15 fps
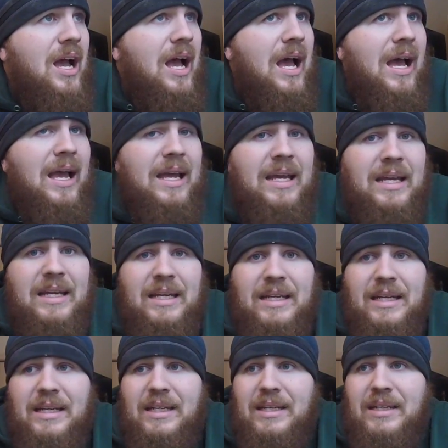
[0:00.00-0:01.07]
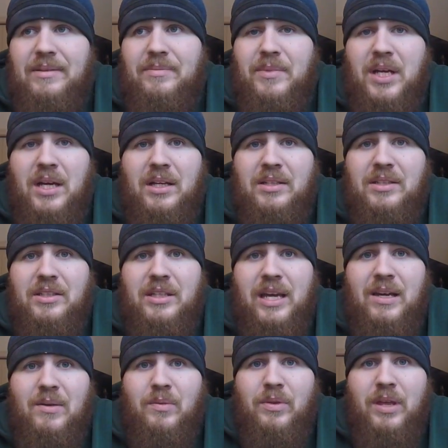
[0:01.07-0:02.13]
I am not
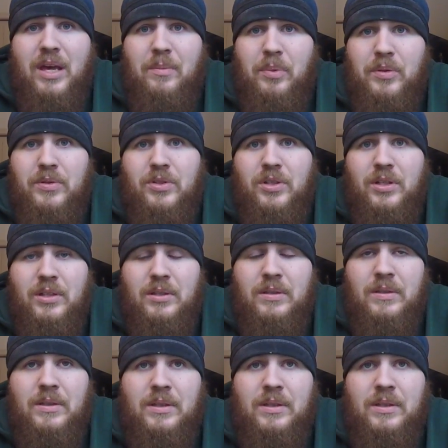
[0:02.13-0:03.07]
down with that bullshit.